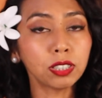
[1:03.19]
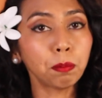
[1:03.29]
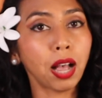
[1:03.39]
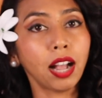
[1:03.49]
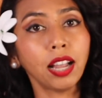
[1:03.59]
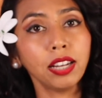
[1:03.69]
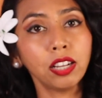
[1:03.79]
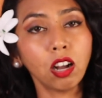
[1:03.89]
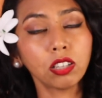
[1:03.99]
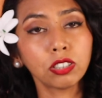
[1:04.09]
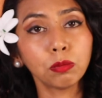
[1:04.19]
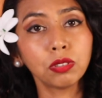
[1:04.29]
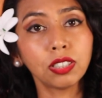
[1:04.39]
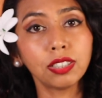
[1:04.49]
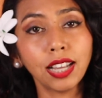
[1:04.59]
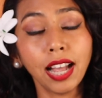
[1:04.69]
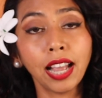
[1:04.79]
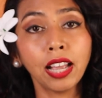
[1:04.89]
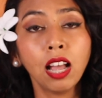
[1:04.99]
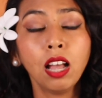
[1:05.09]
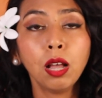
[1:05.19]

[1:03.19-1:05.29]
to pack any costumes today,